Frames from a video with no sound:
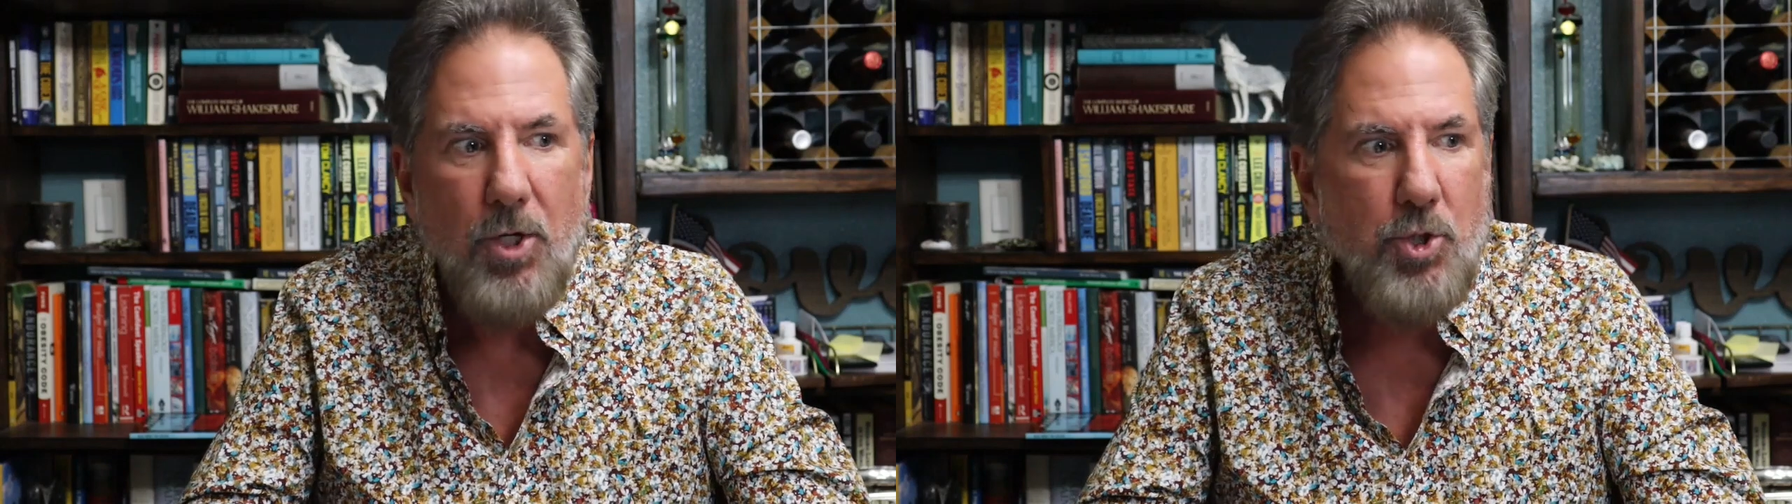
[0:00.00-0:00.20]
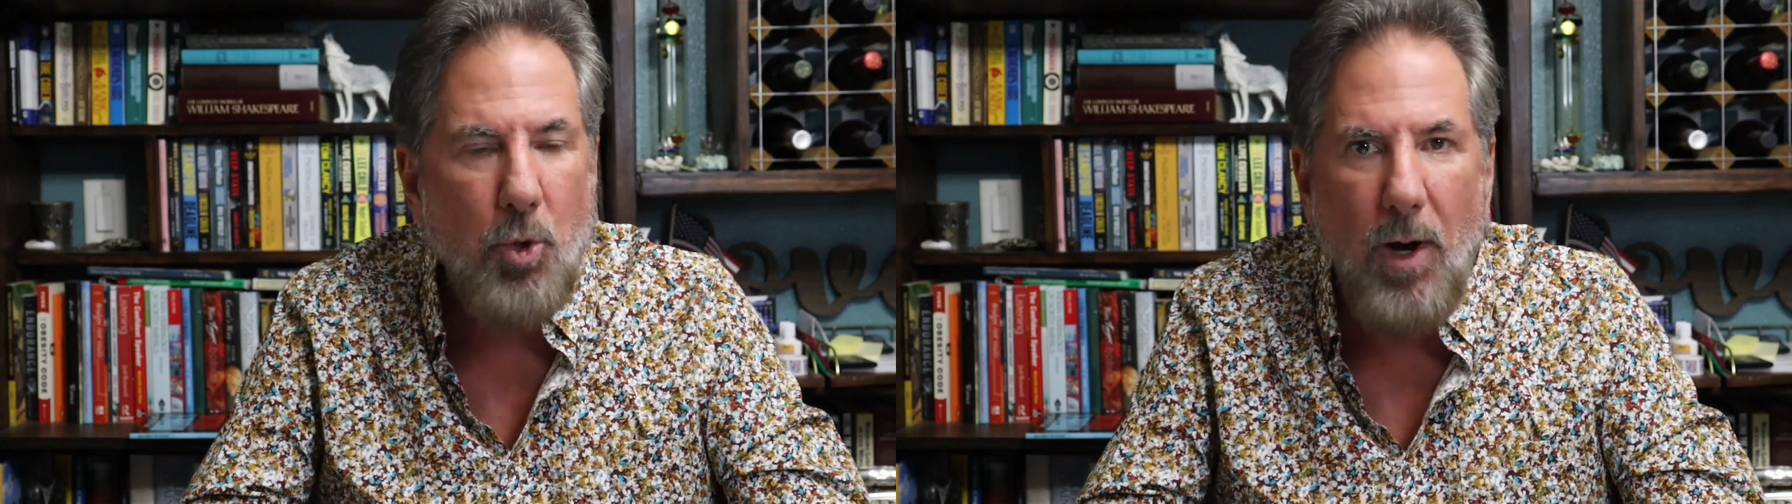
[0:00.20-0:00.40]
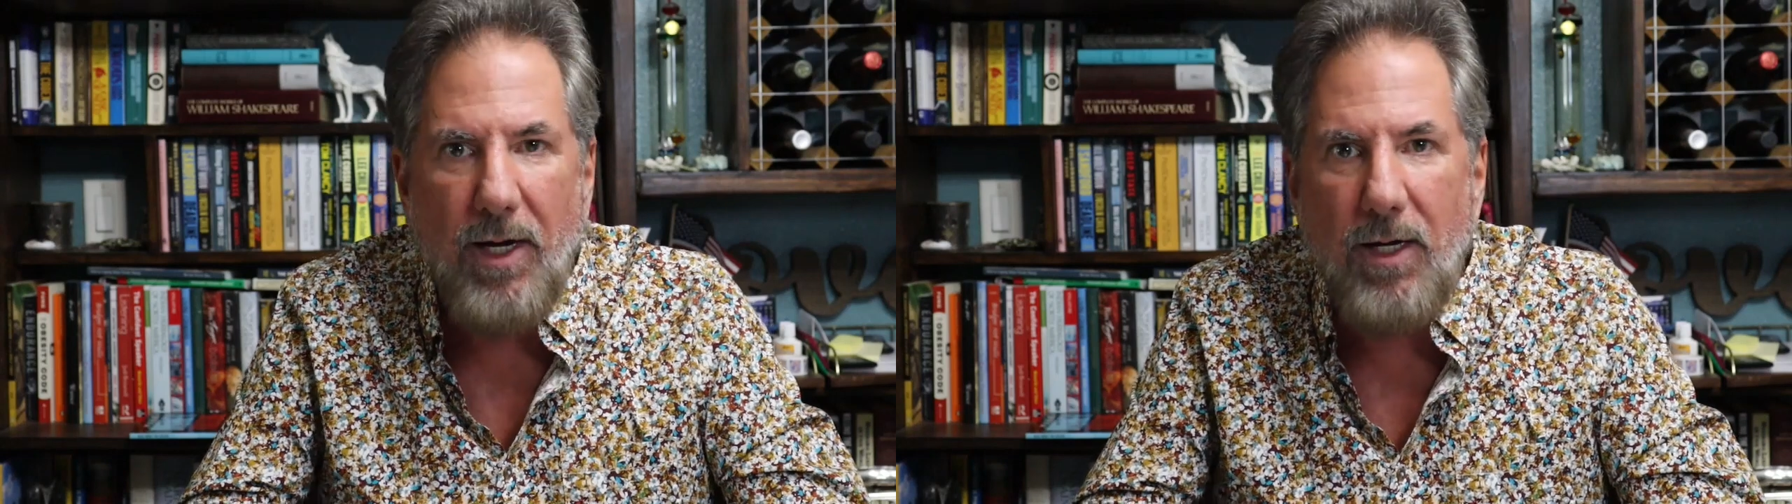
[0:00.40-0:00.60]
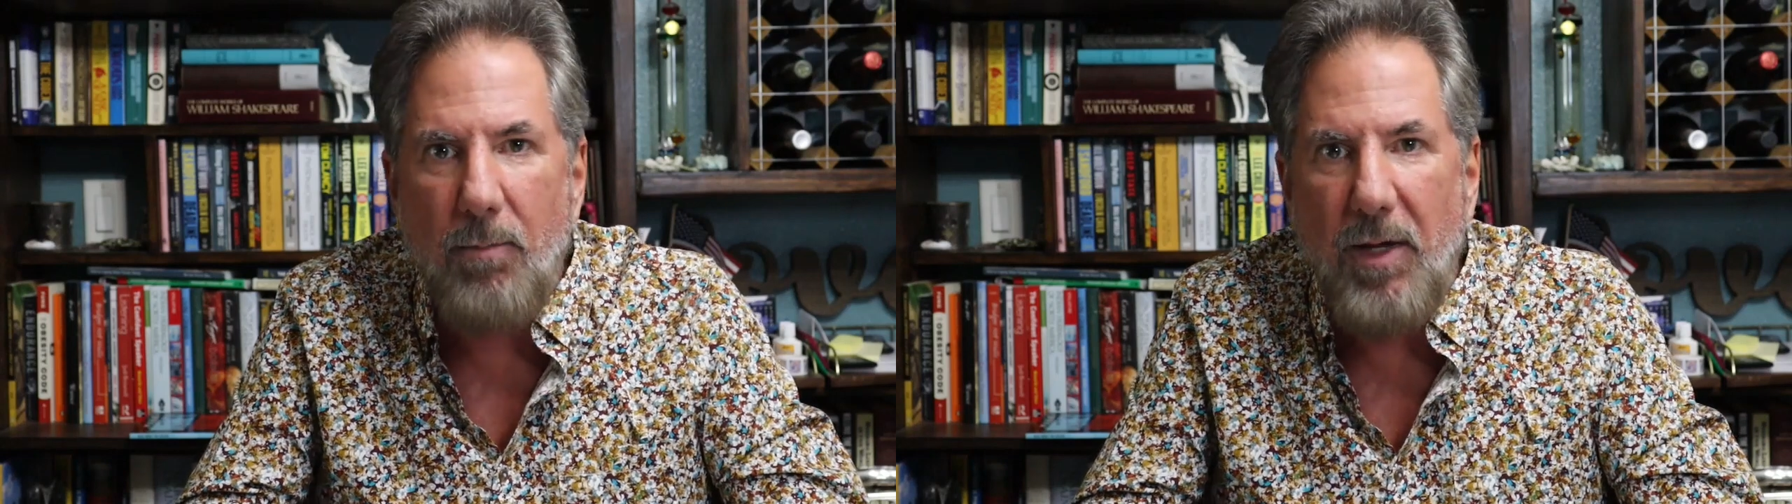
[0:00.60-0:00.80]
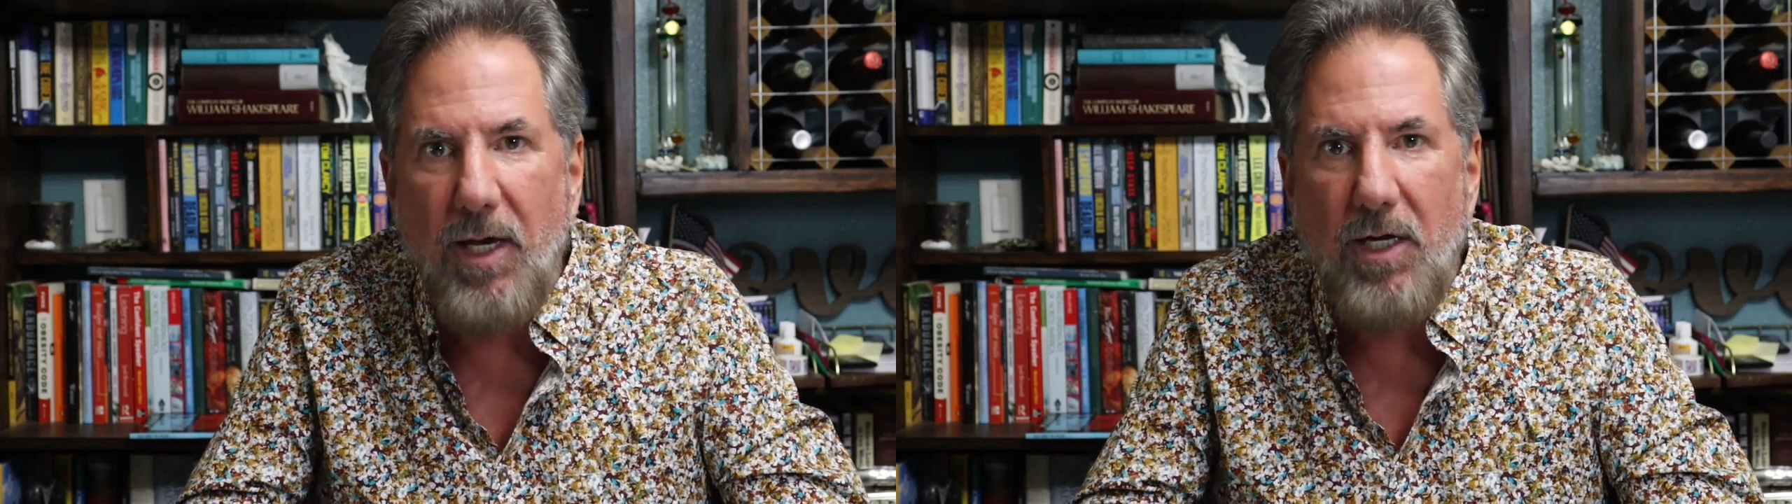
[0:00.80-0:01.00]
join
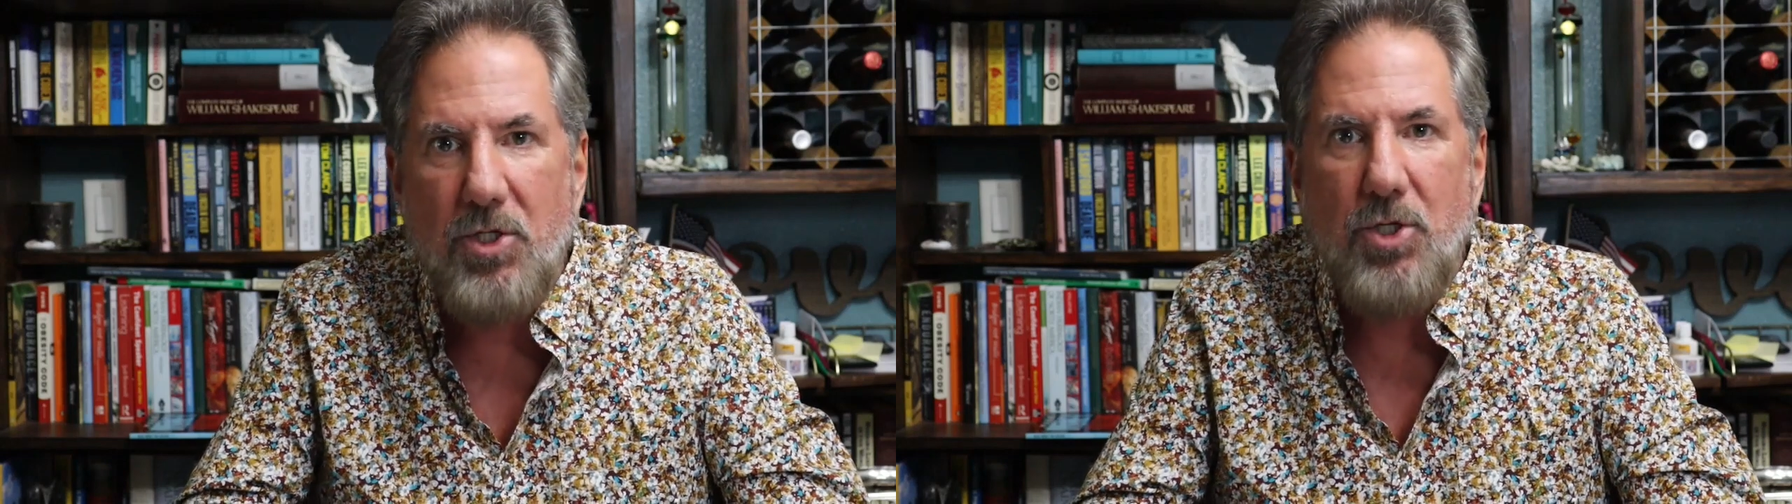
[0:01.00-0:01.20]
committees,